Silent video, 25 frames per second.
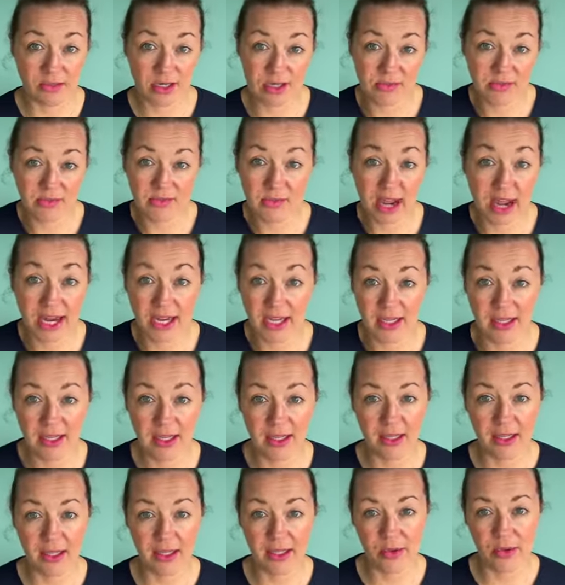is
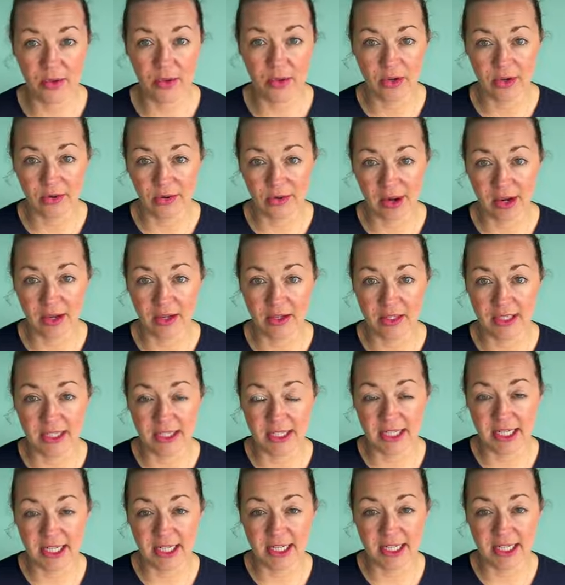regularly going around
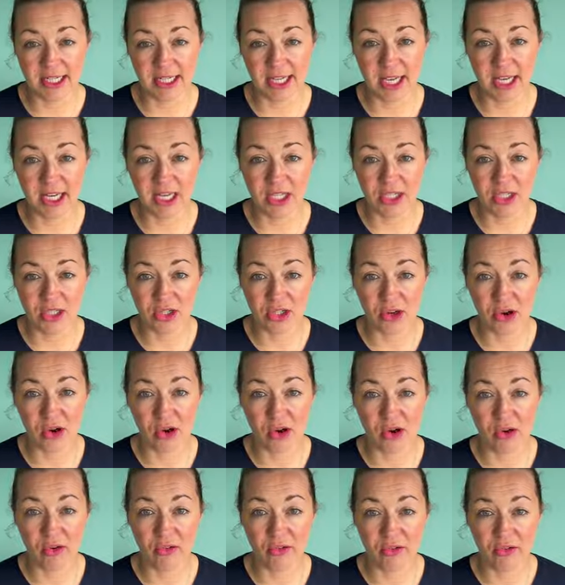is an indication
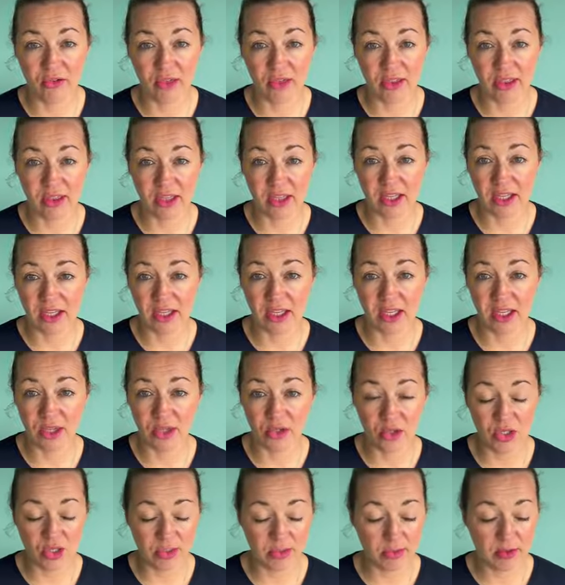of the
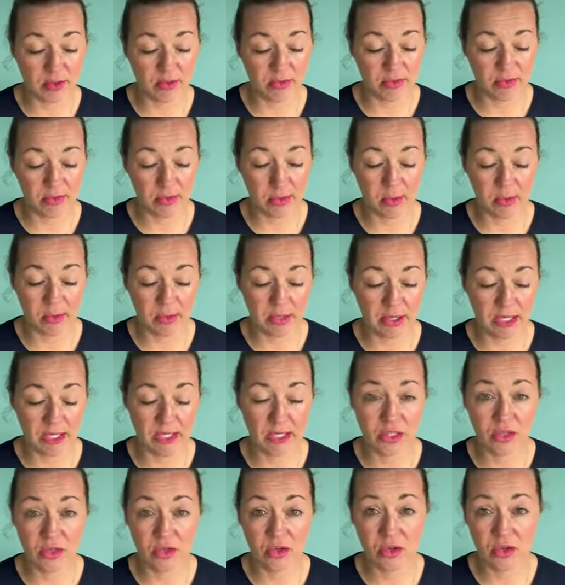huge amount of the
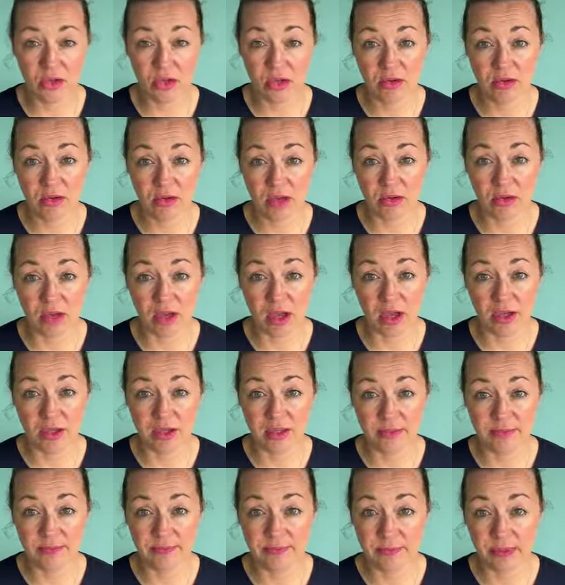population who don't do
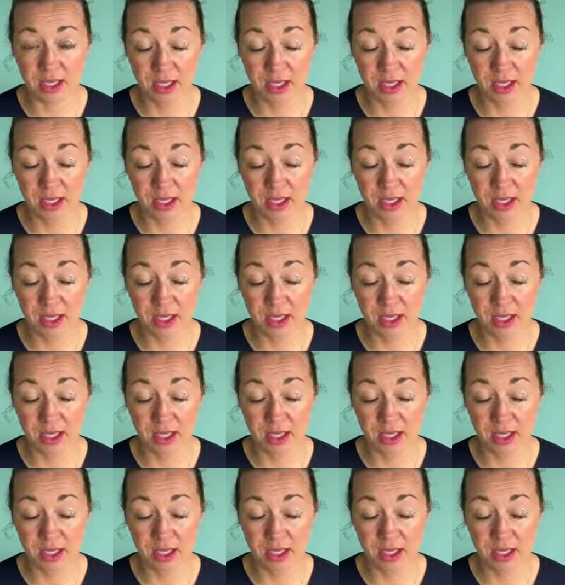that.